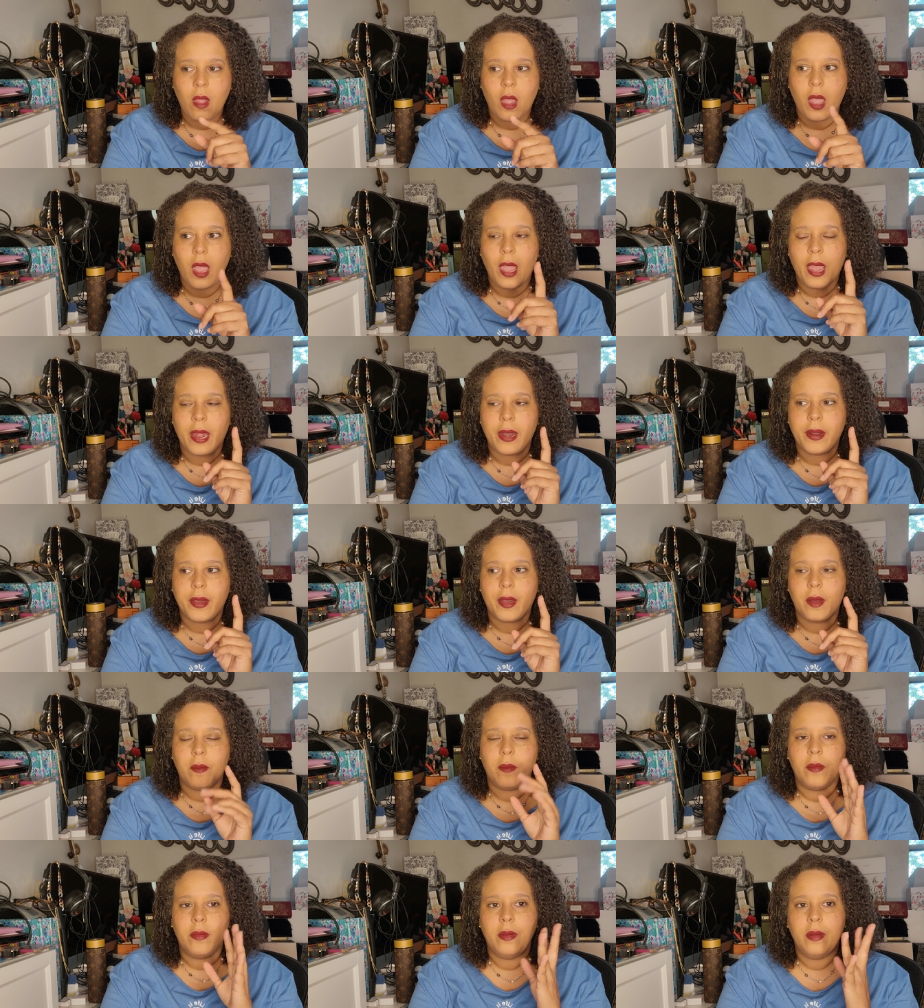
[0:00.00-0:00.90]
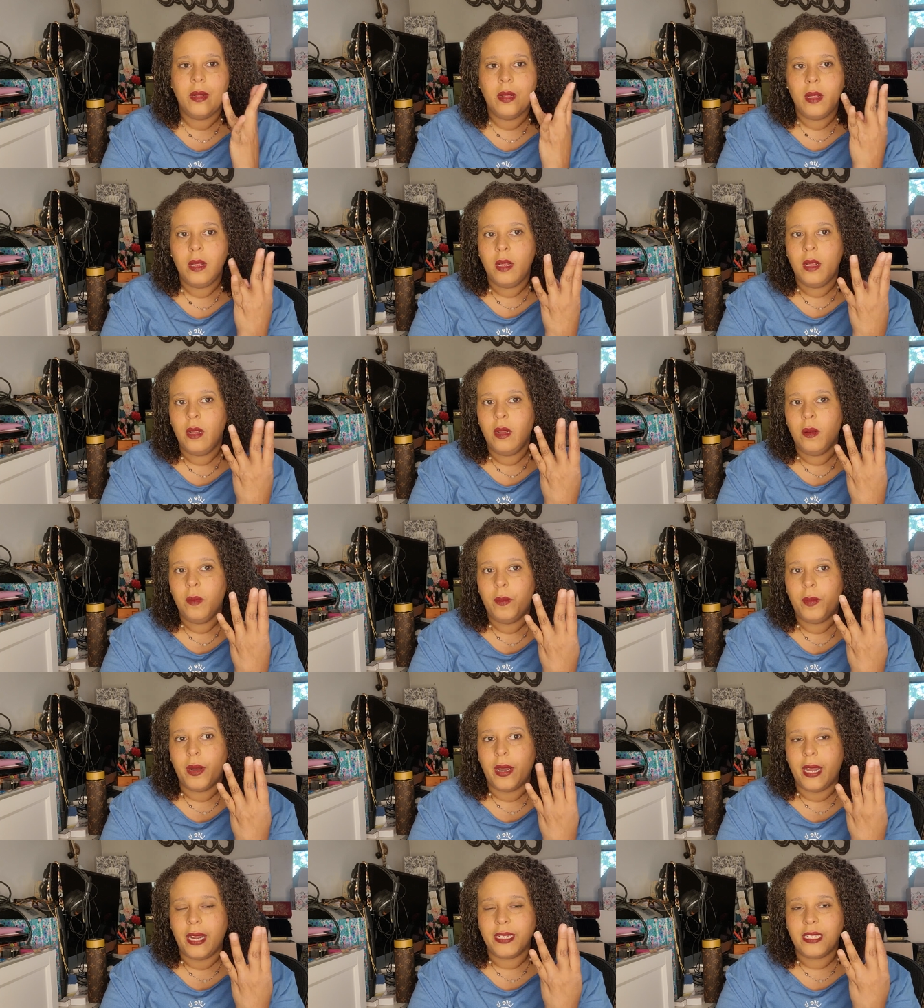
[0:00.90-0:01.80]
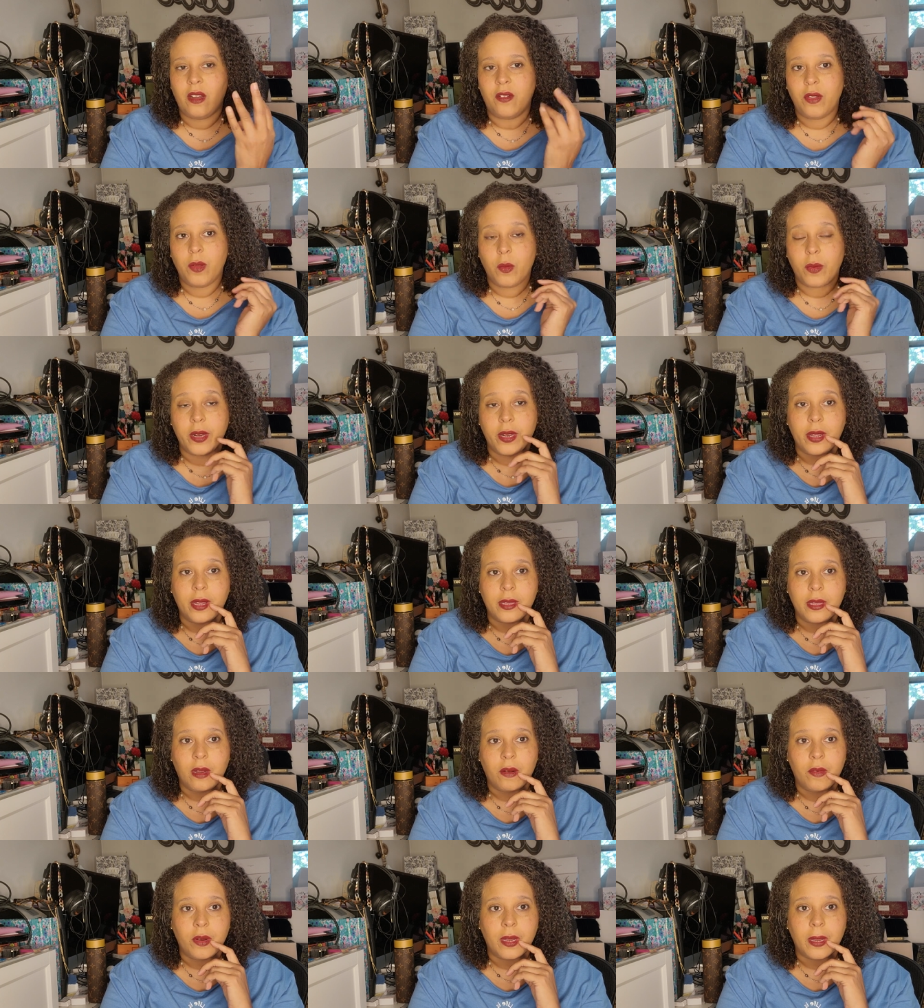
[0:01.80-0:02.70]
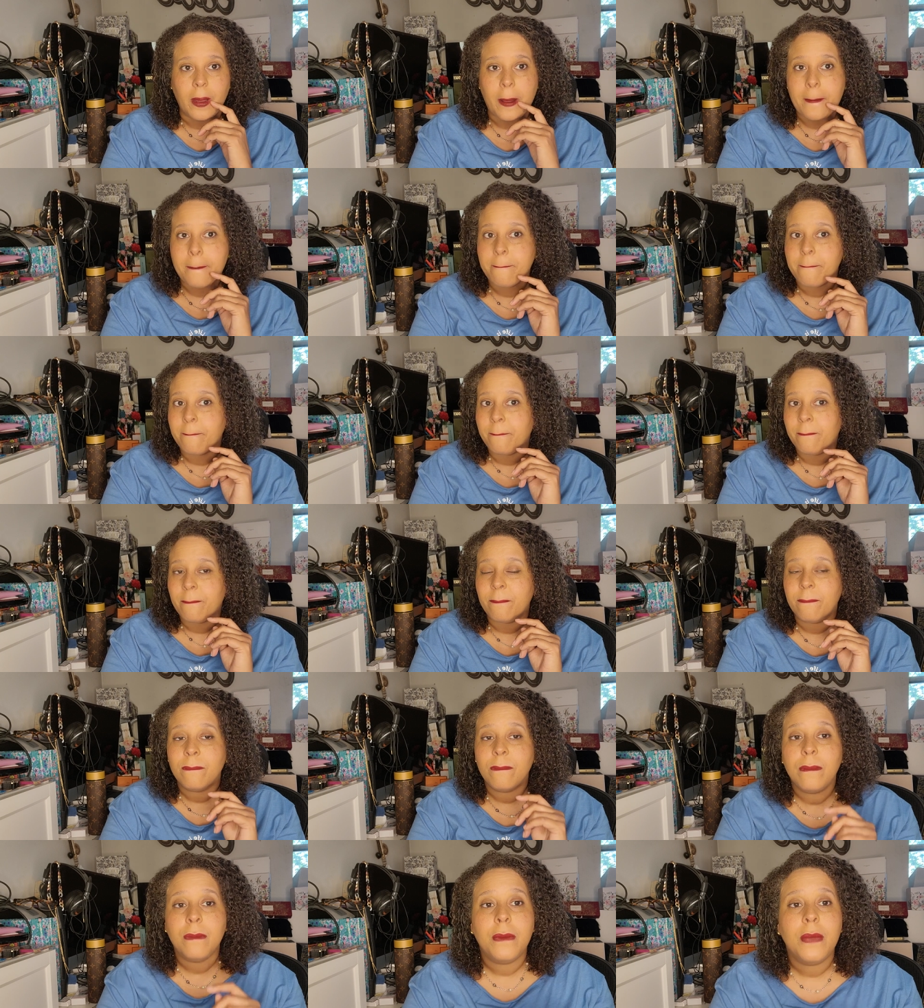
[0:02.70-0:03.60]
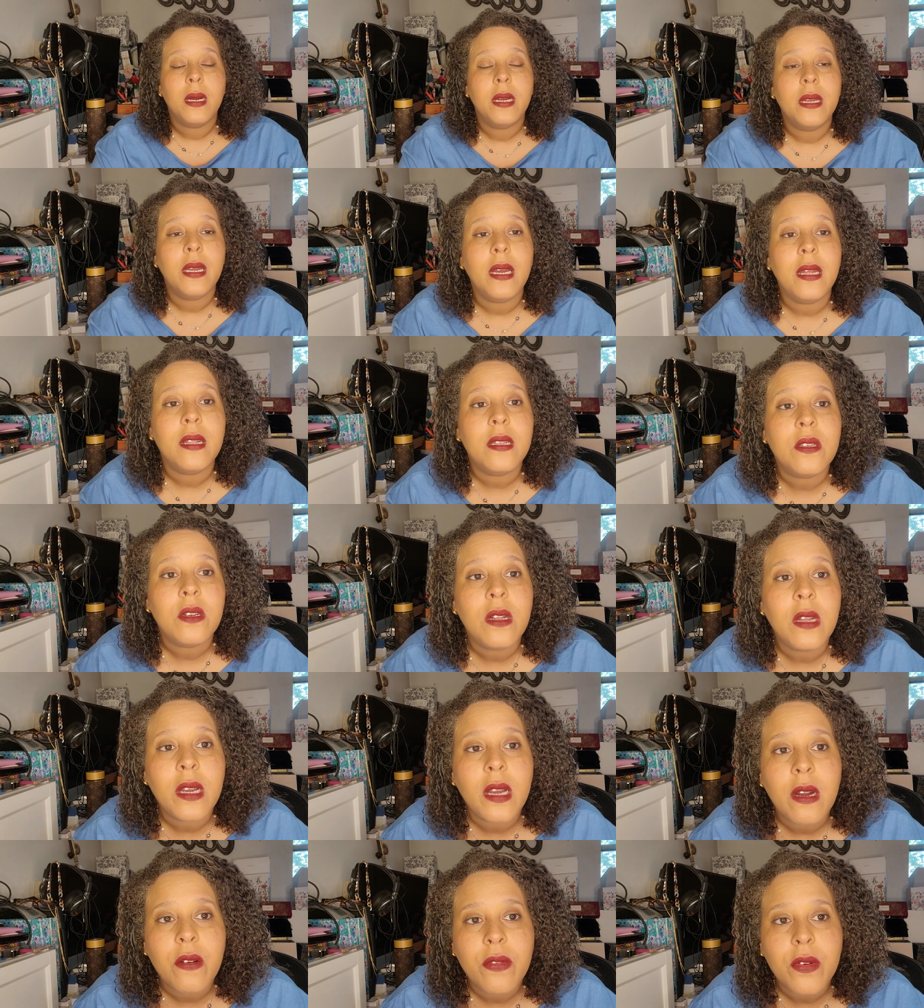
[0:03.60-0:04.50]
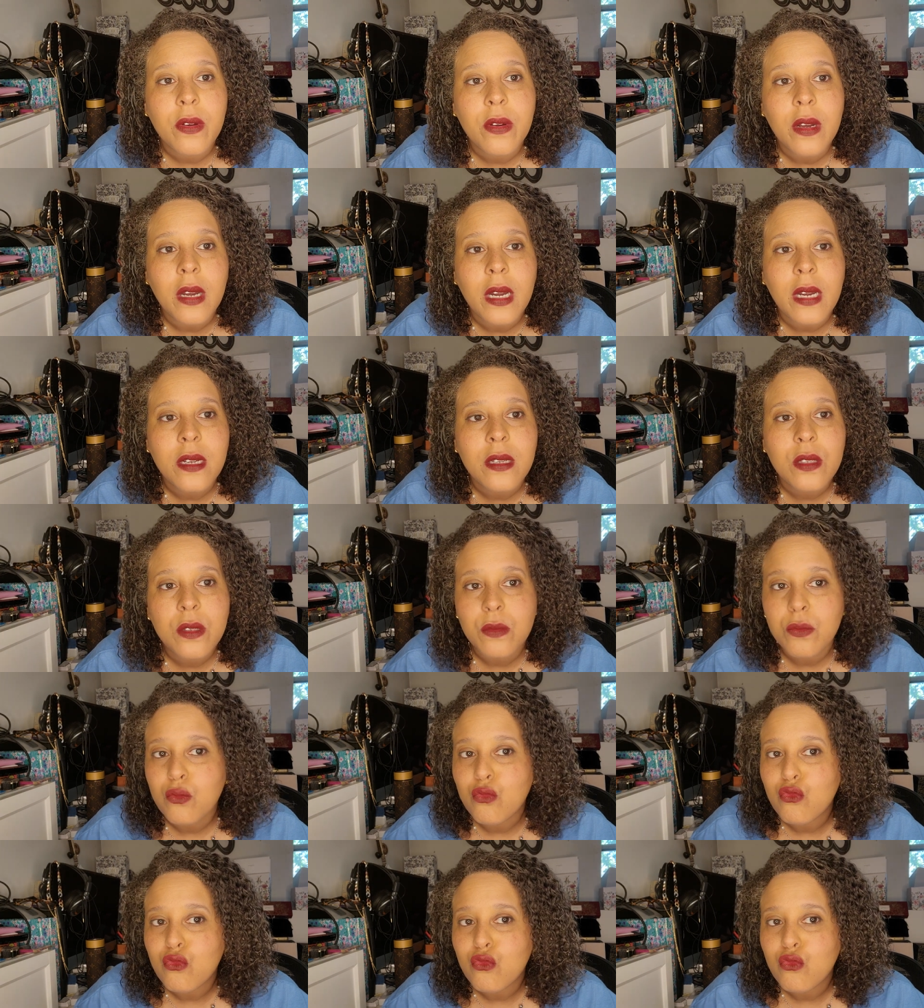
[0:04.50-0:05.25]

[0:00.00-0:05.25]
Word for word: And, um, but I definitely want to get that ring. But yeah, that's all I got for you guys.